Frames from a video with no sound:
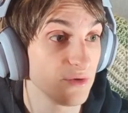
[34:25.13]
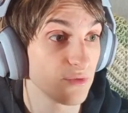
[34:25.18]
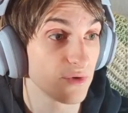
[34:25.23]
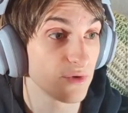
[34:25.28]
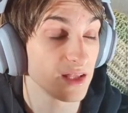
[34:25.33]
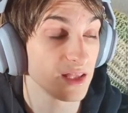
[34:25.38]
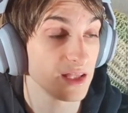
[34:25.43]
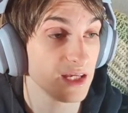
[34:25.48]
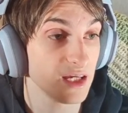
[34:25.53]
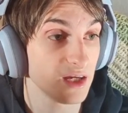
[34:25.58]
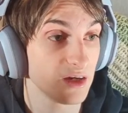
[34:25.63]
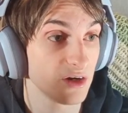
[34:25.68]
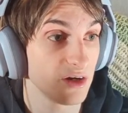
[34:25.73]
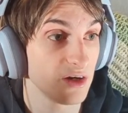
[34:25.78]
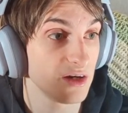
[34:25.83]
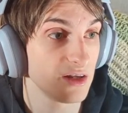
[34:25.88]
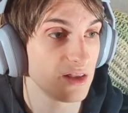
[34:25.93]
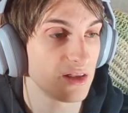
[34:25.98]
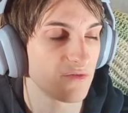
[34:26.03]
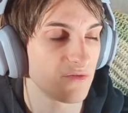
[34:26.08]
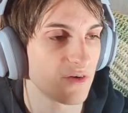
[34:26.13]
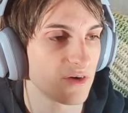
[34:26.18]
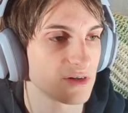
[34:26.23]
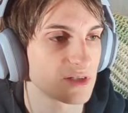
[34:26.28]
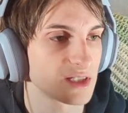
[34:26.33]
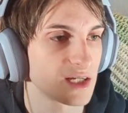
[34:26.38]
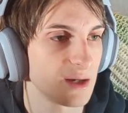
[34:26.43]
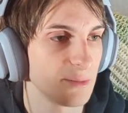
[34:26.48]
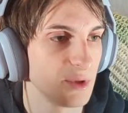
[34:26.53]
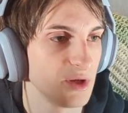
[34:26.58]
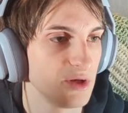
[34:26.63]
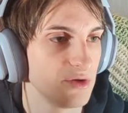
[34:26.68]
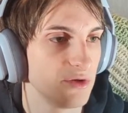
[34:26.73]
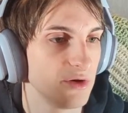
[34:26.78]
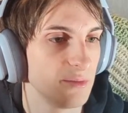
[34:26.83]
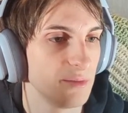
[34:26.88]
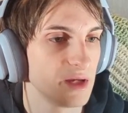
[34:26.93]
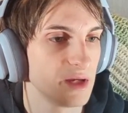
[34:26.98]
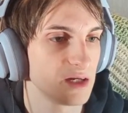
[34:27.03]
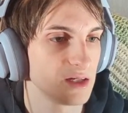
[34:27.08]
really good the first time you do
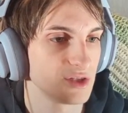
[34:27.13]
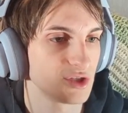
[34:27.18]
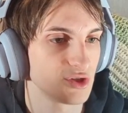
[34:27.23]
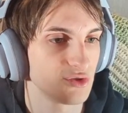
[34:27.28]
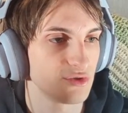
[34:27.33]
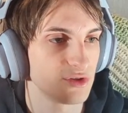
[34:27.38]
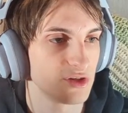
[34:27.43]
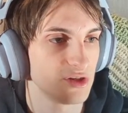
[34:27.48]
it because